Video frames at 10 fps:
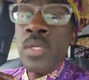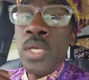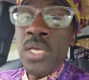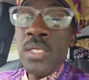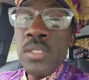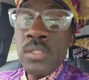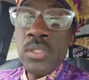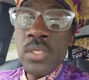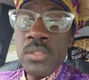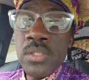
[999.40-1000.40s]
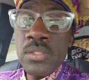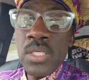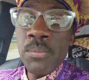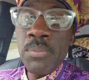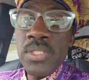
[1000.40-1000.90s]
It's a
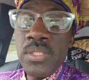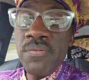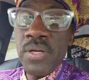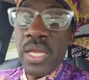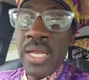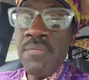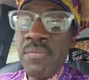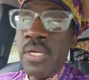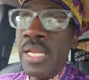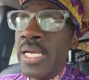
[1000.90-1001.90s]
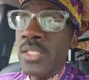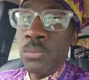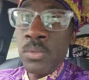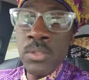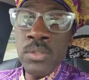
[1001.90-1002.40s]
celebration for every last
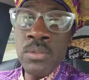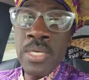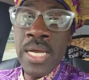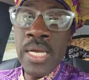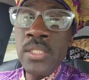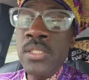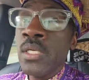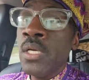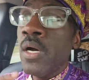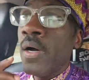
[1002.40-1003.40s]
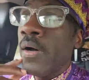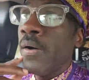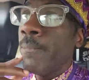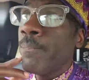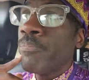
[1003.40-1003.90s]
one of you guys.
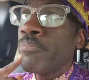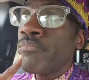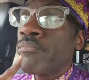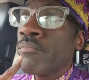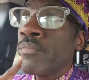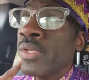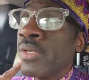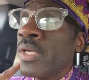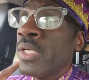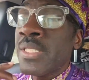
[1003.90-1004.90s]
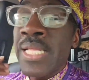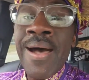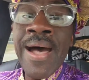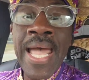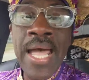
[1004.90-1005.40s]
Because now
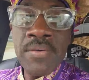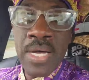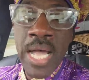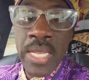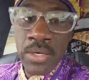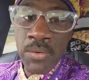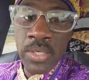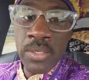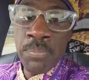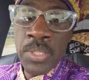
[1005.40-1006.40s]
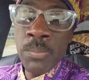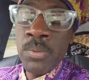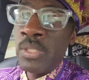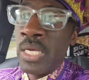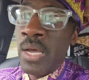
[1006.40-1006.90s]
I have a higher grade of people
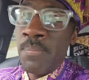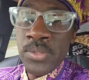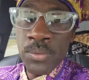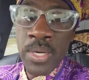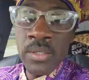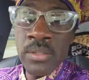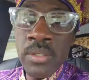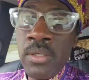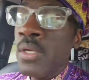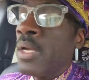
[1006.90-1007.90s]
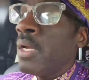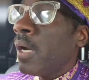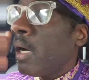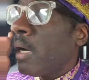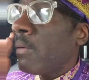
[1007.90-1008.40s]
that I'm surrounded
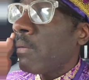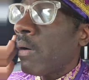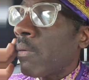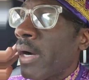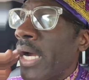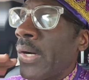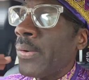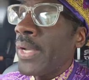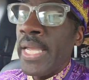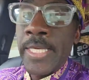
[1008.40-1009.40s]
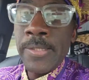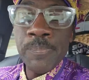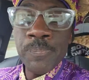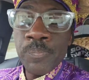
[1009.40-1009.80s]
around, and